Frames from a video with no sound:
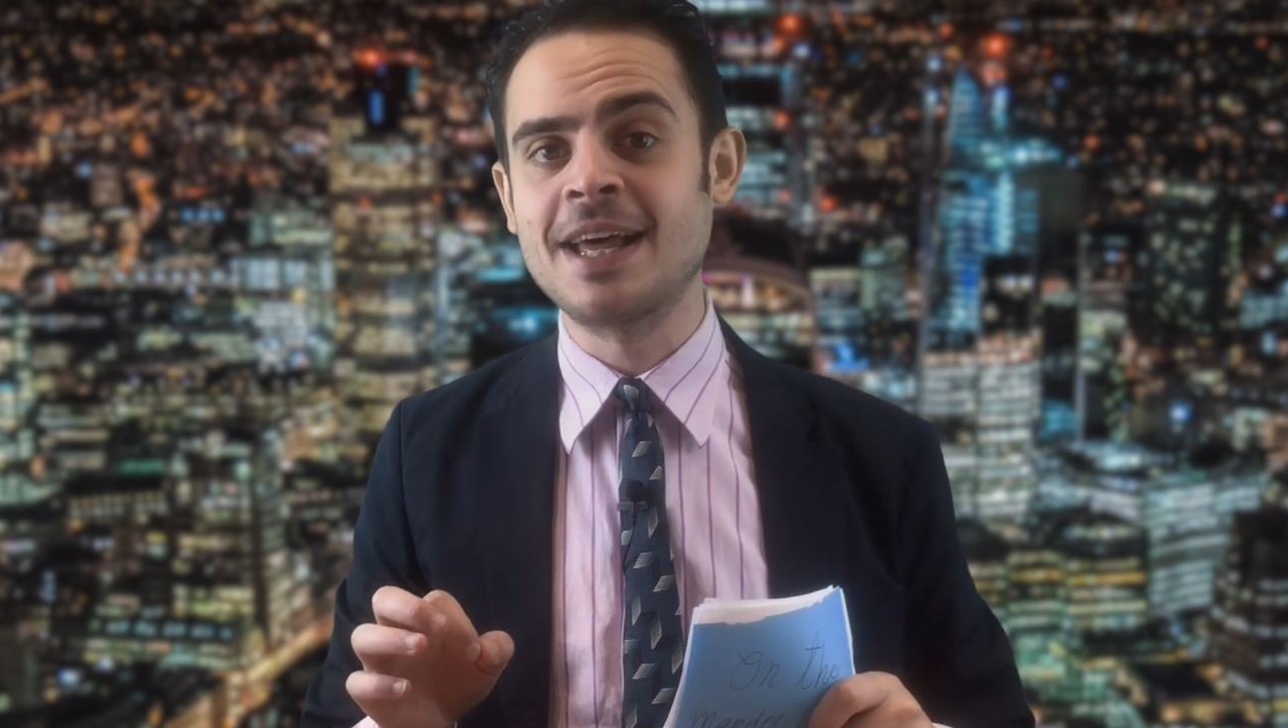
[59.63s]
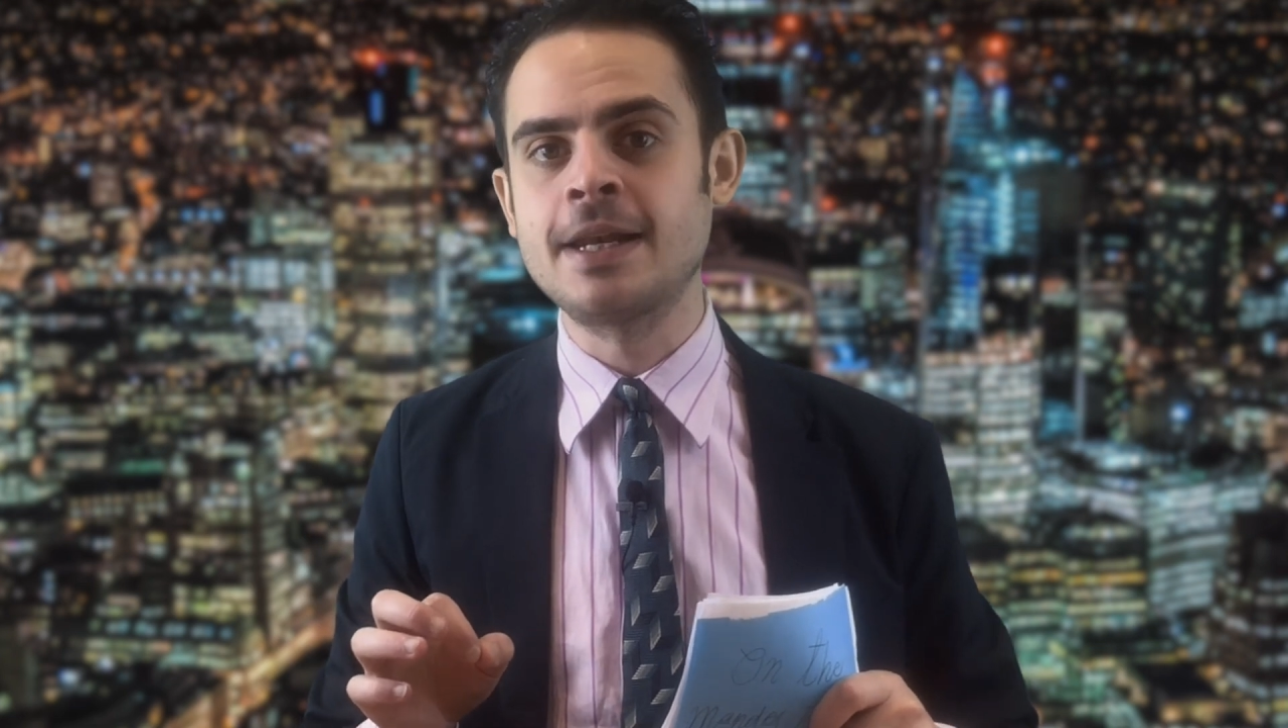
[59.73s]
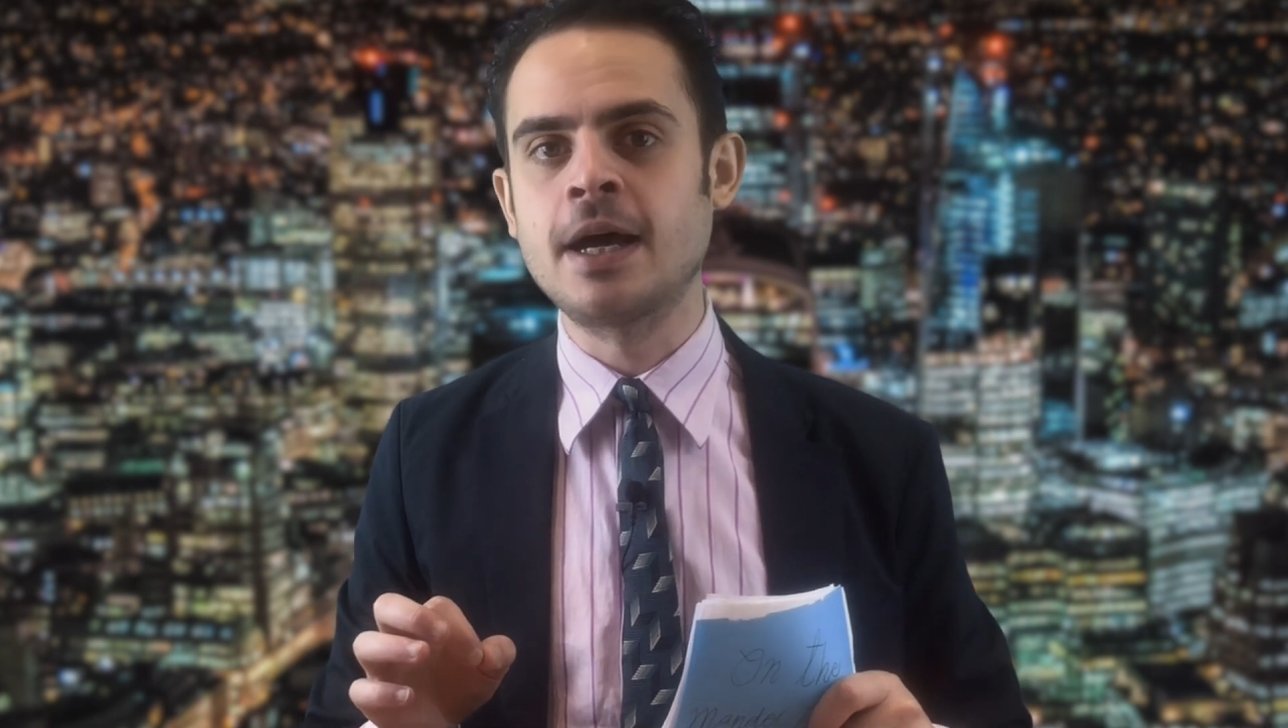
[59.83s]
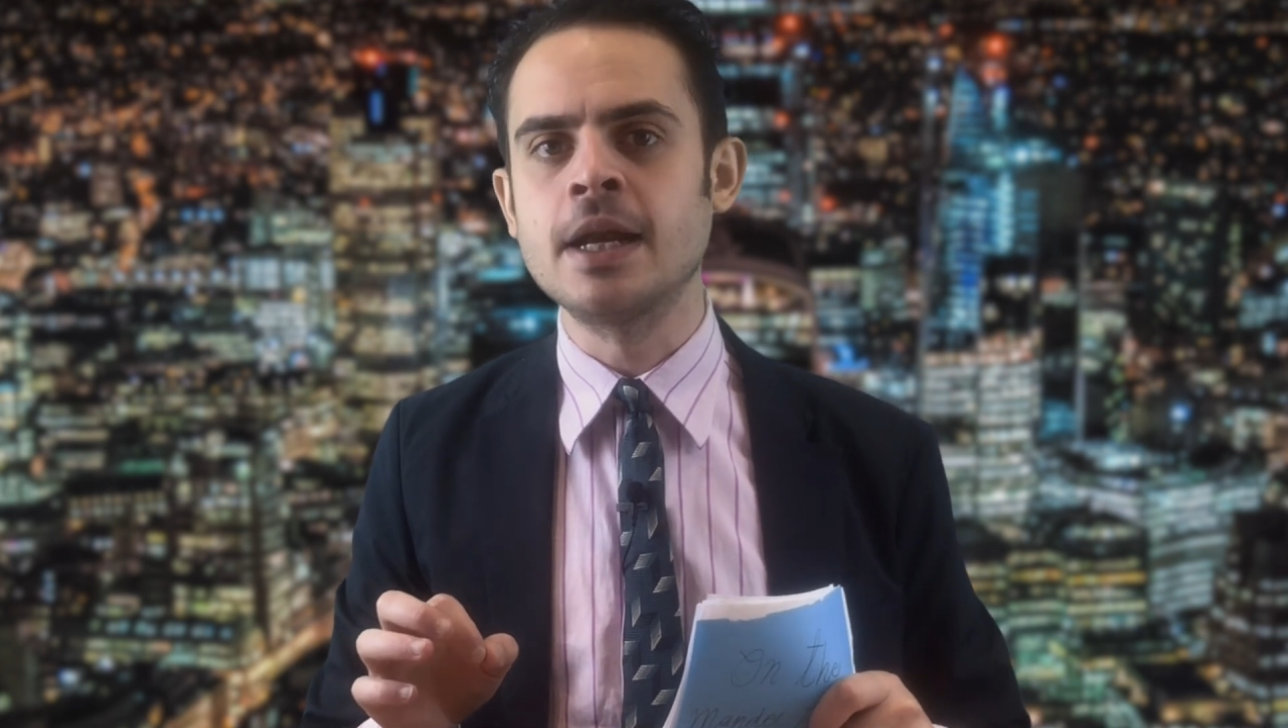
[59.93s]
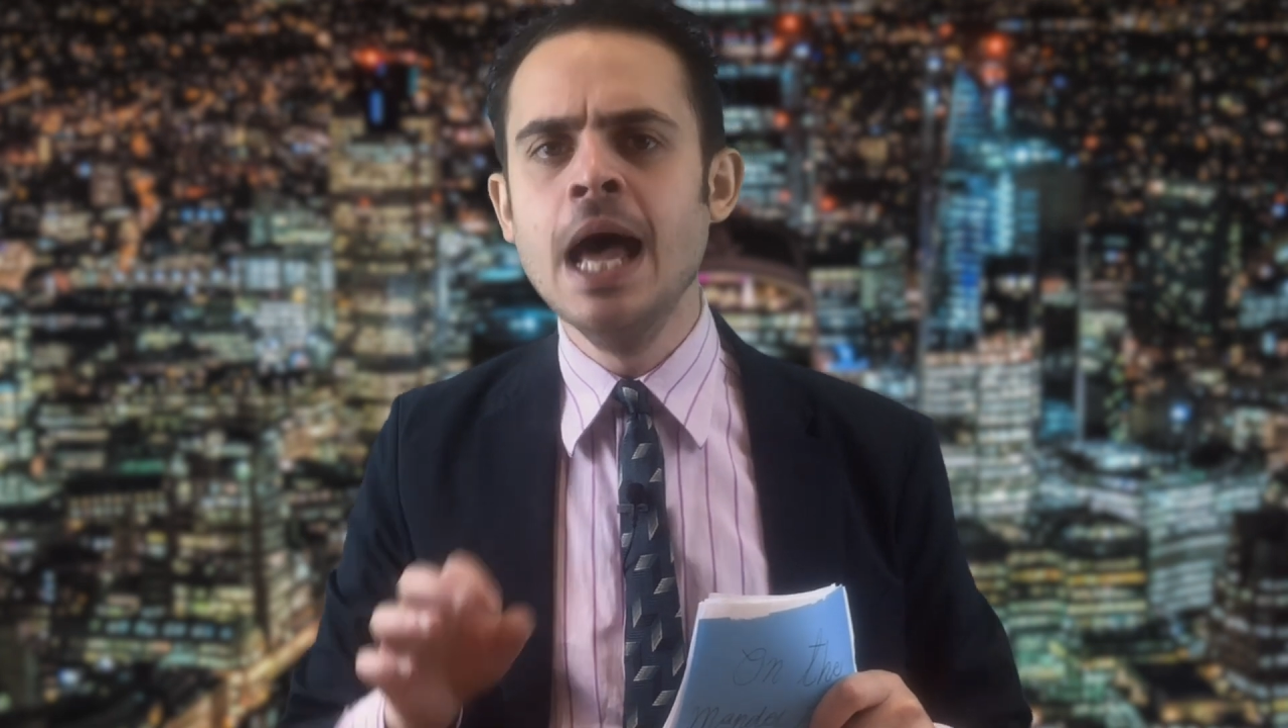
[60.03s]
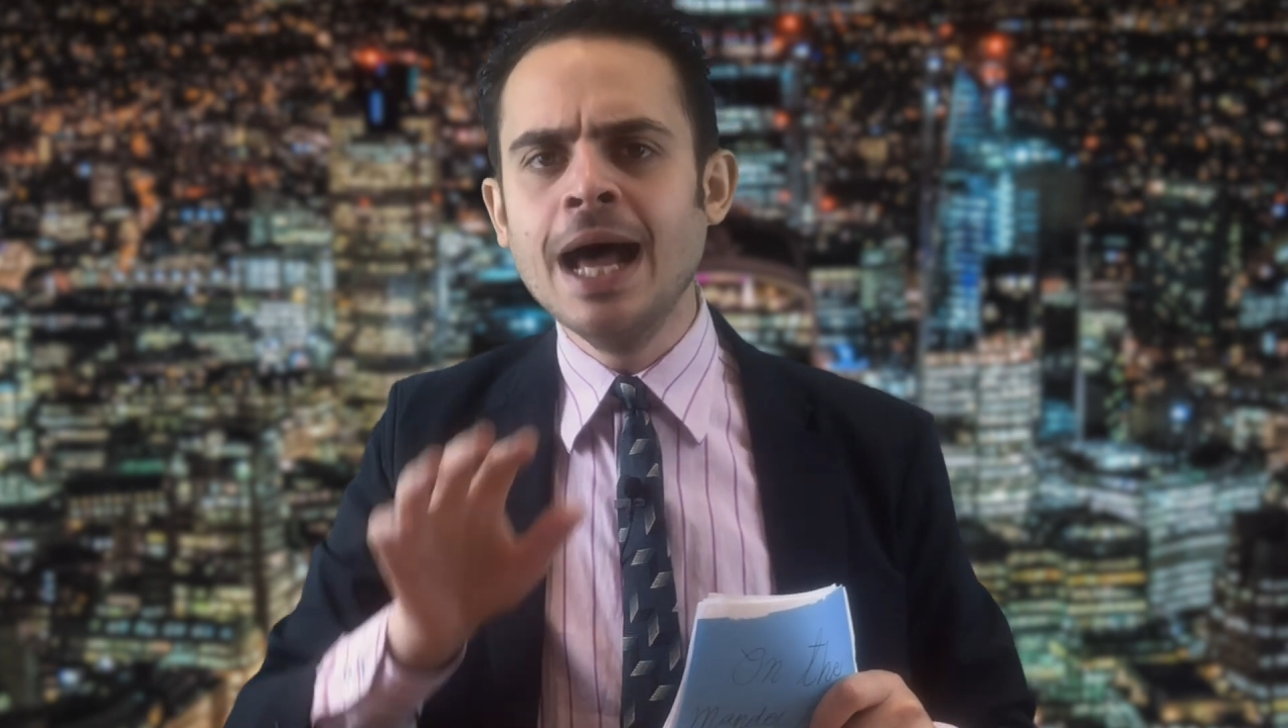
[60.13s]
that night,